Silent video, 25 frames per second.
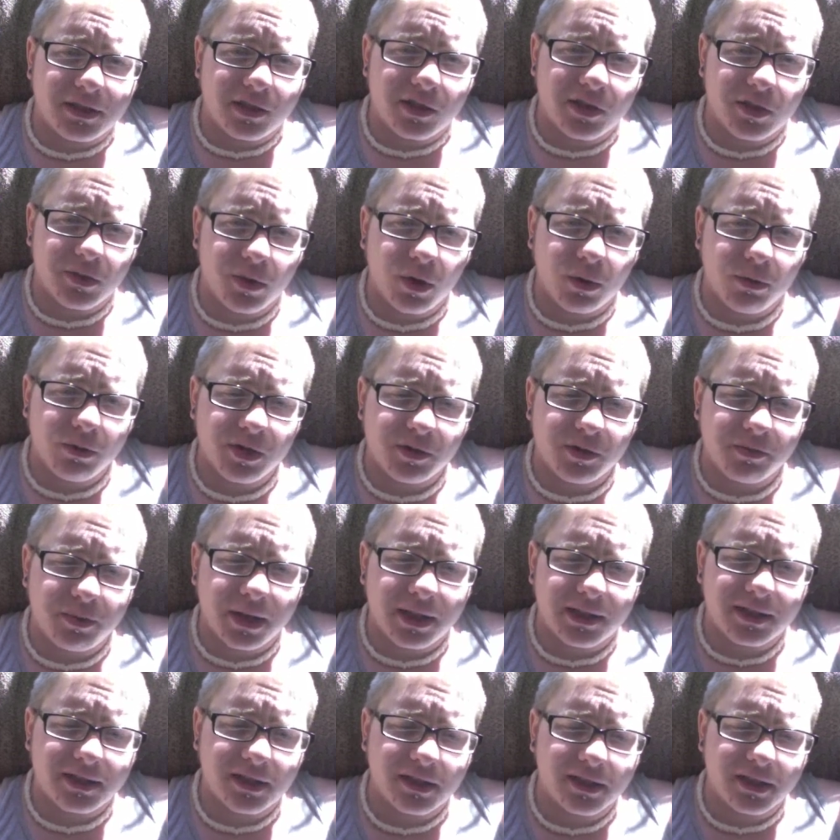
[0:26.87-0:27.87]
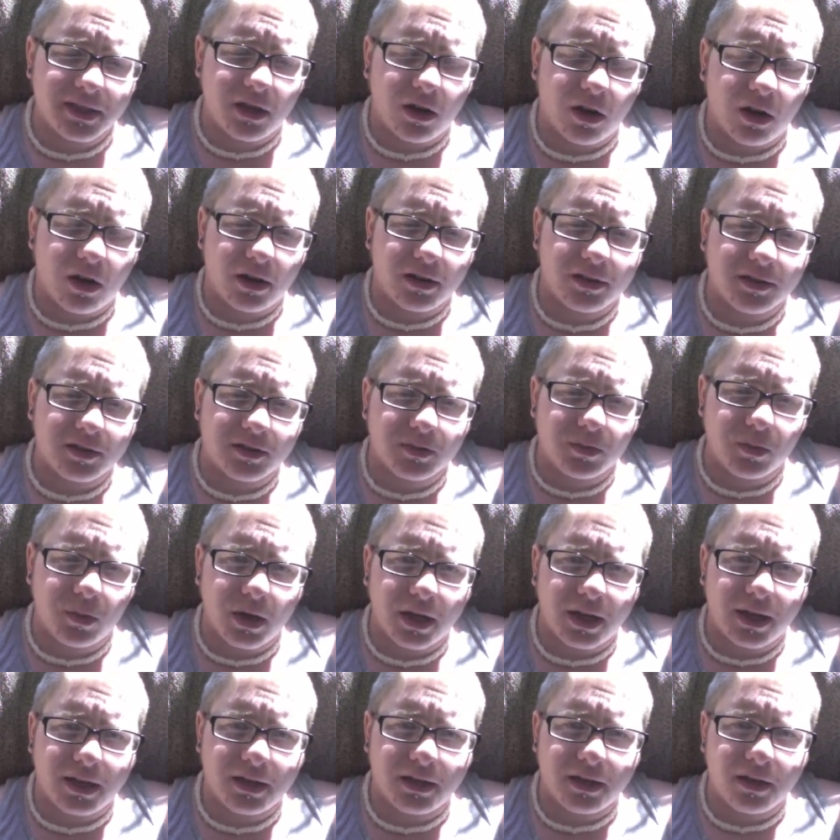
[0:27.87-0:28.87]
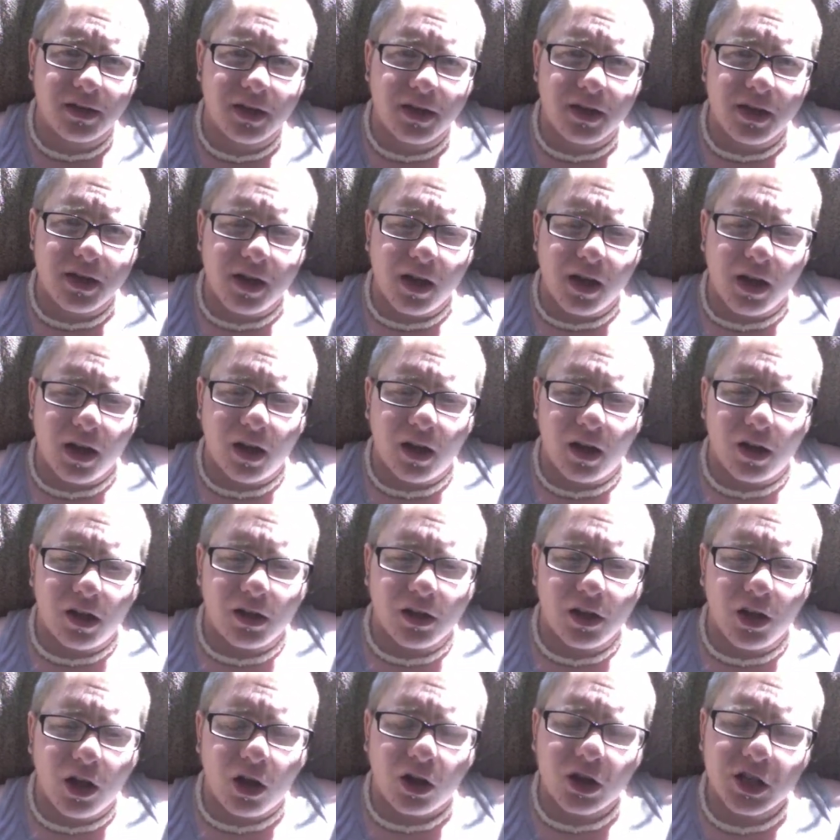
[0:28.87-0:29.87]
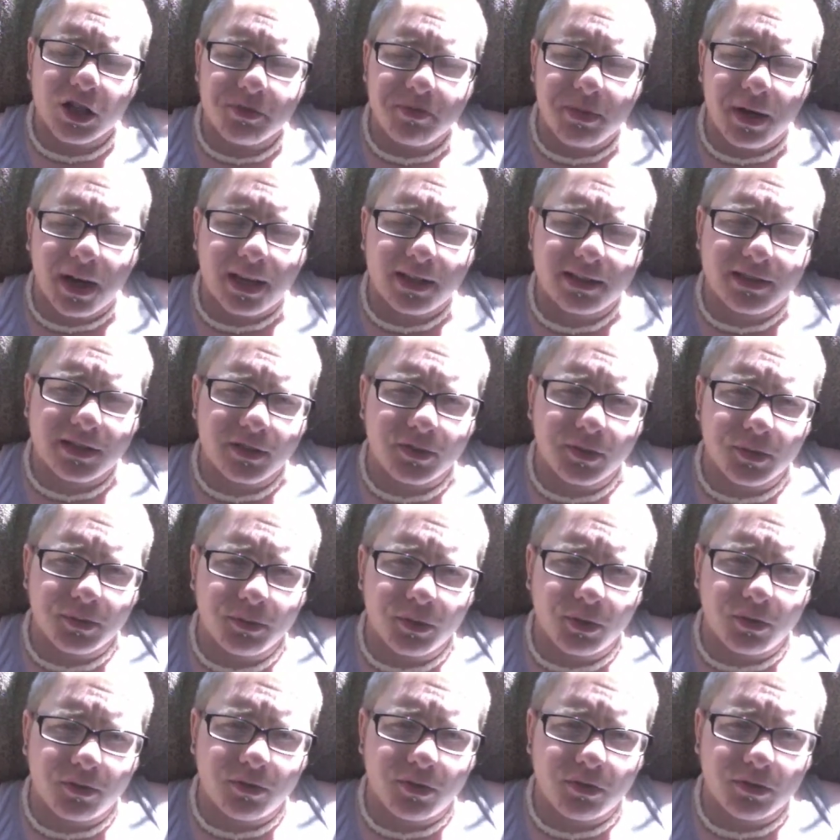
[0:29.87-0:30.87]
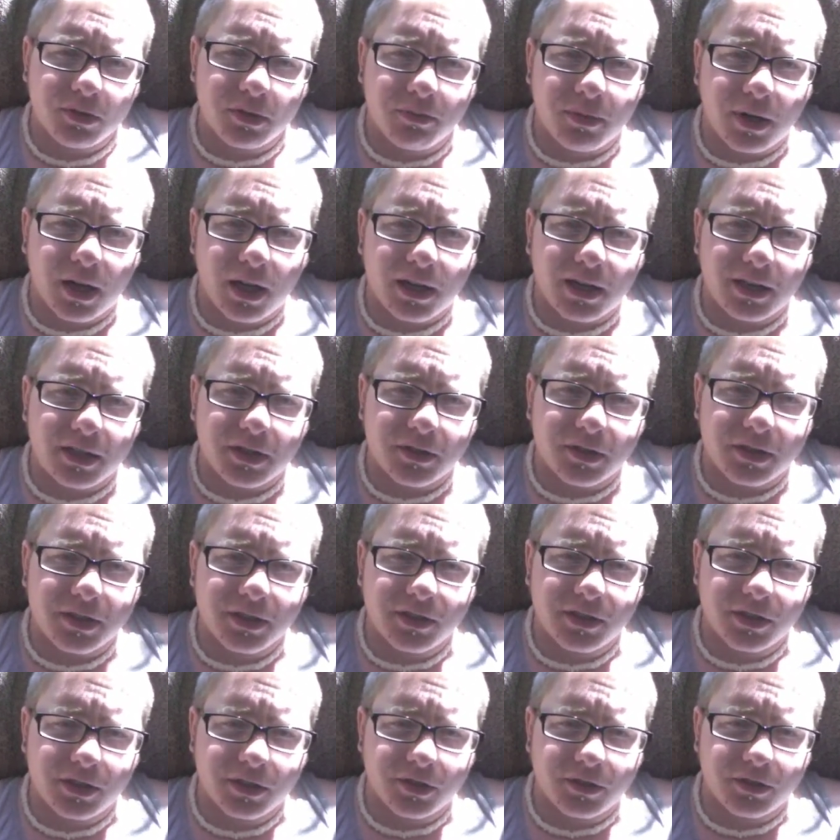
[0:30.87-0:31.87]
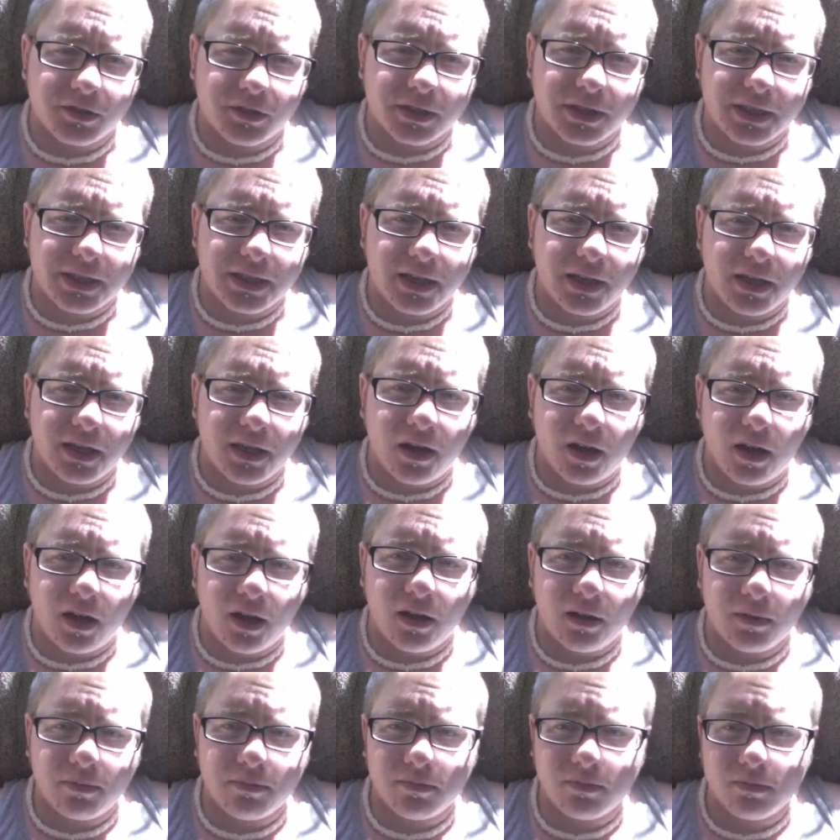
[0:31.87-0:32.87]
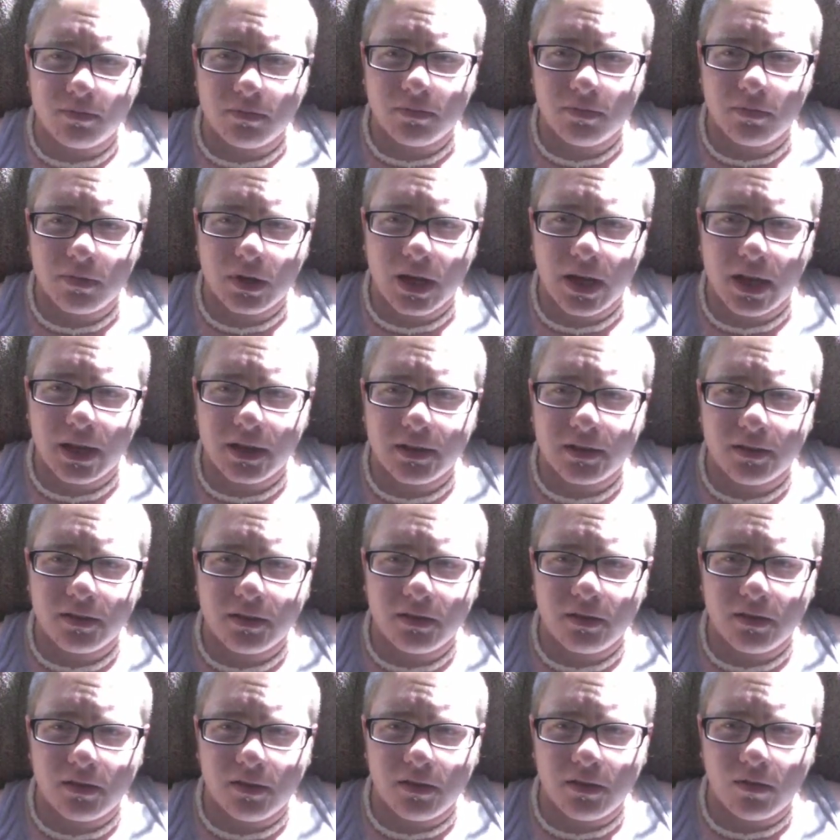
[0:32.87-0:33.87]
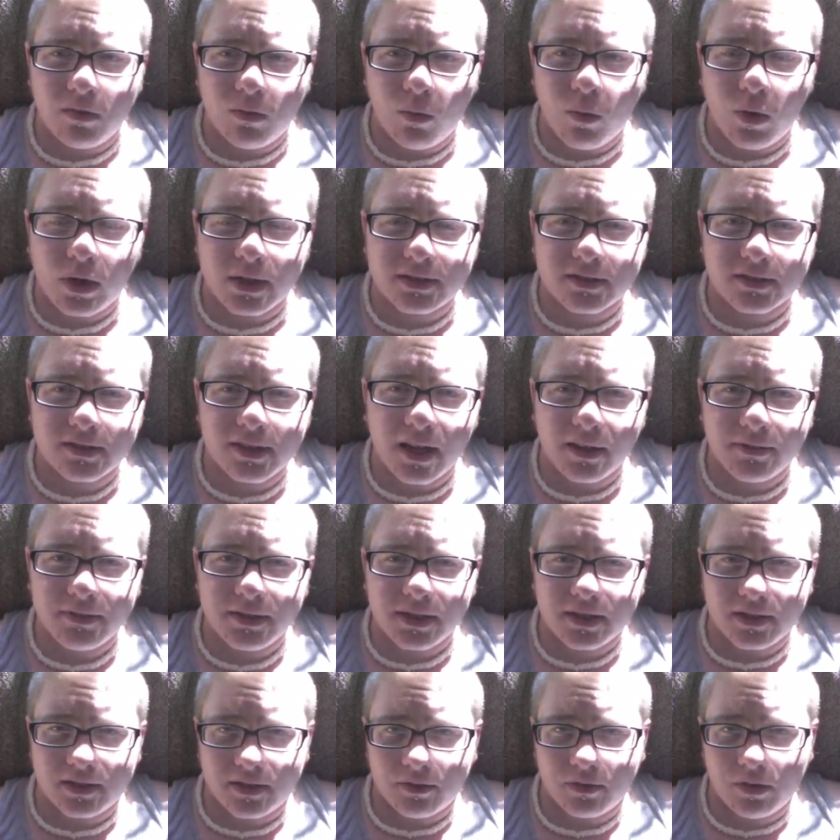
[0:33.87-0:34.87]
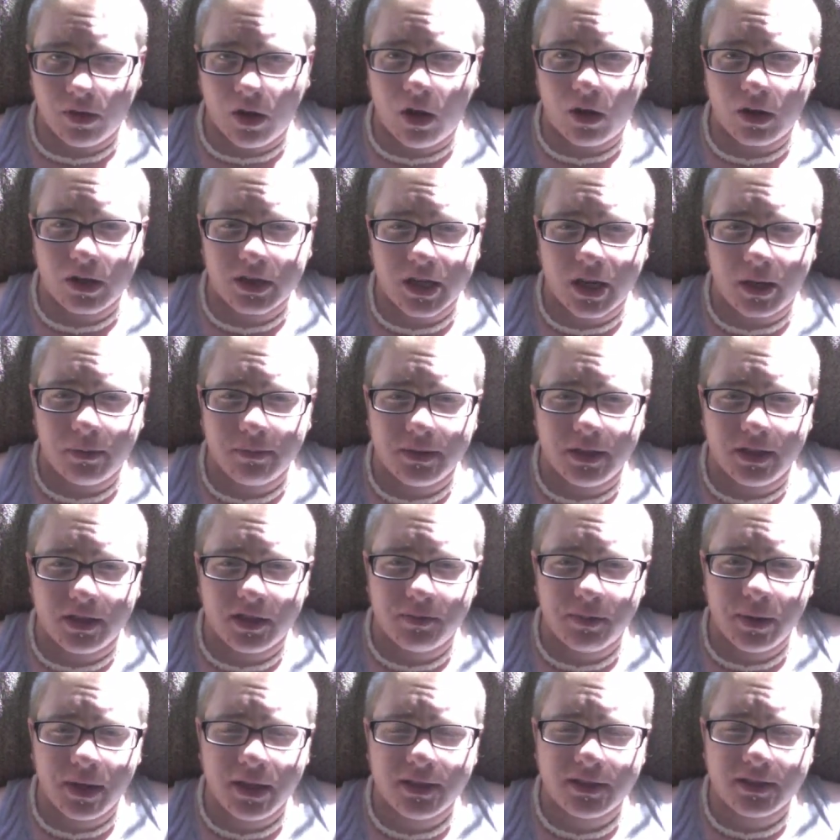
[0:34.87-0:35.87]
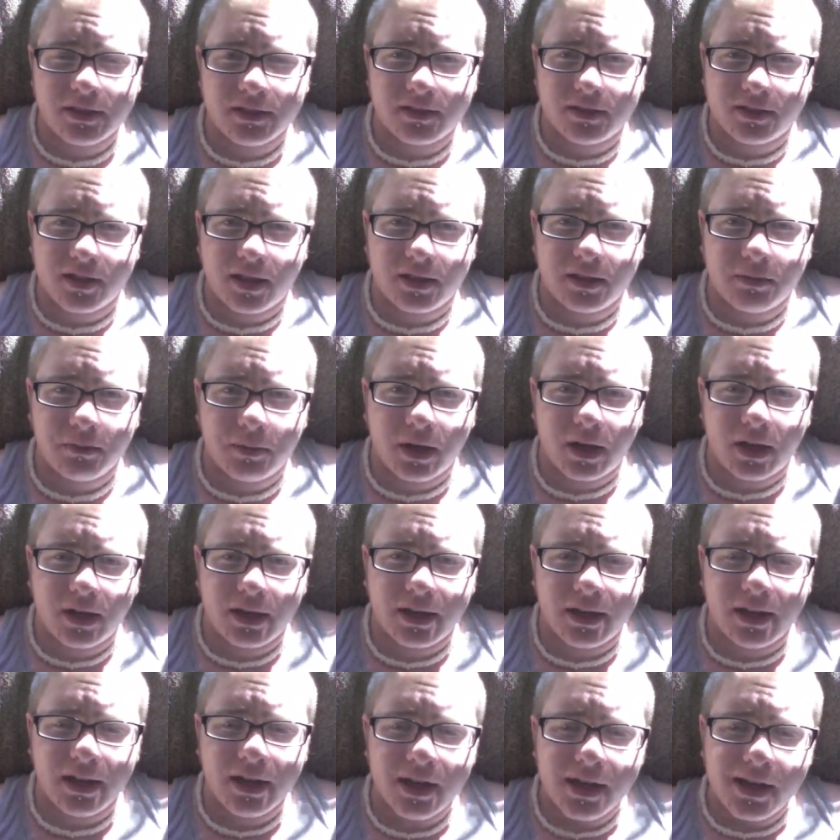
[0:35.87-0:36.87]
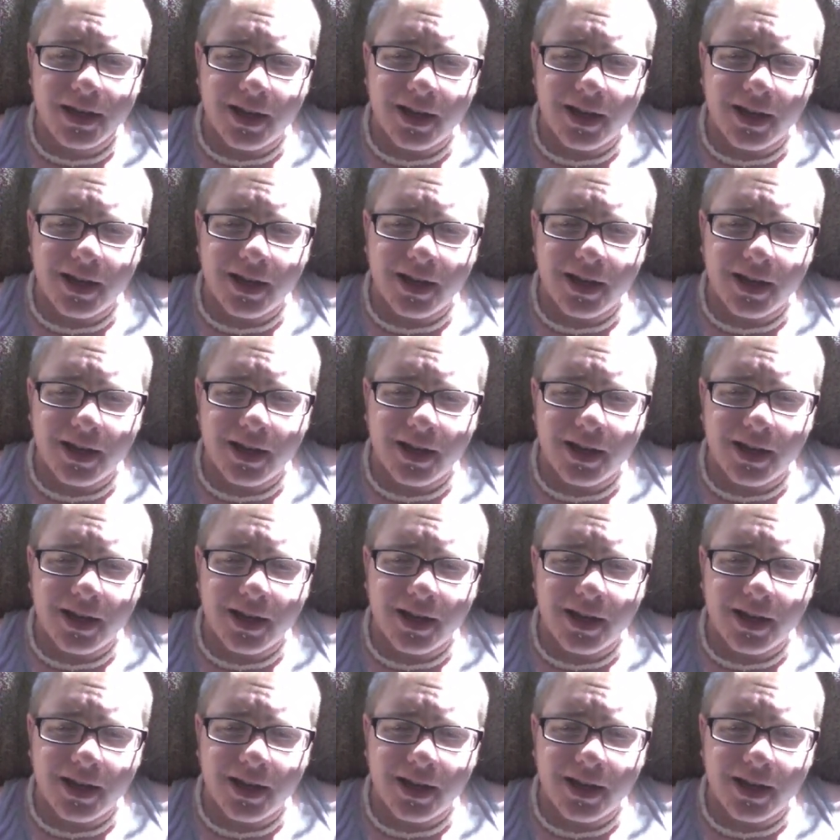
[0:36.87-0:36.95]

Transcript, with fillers: A seroma is basically caused when uh, a large mass is removed from the body during surgery, um, and what's left is a large empty space inside the body.